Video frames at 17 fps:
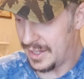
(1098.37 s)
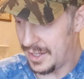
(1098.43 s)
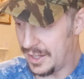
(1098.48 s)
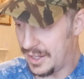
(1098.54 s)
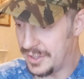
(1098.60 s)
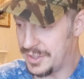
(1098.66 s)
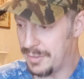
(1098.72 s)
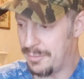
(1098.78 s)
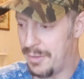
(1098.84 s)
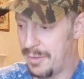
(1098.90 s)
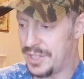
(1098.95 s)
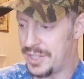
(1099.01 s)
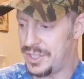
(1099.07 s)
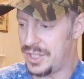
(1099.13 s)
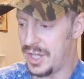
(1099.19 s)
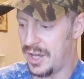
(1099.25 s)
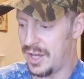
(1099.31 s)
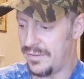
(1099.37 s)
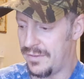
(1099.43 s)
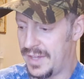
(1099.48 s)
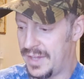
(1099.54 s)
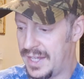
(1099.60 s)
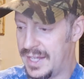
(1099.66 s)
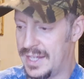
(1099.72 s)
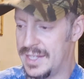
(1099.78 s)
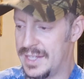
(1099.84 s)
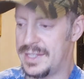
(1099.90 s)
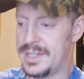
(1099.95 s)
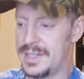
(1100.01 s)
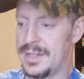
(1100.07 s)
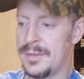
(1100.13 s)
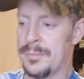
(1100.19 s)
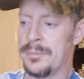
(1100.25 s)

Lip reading: there's a bunch of these